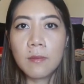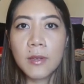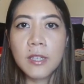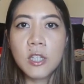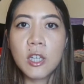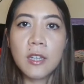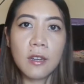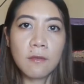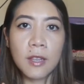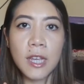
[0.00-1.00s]
position
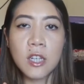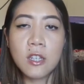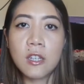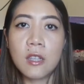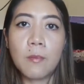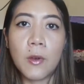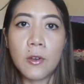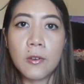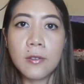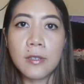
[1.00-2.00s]
in relation to the
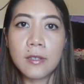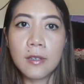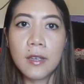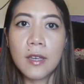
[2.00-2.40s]
bones,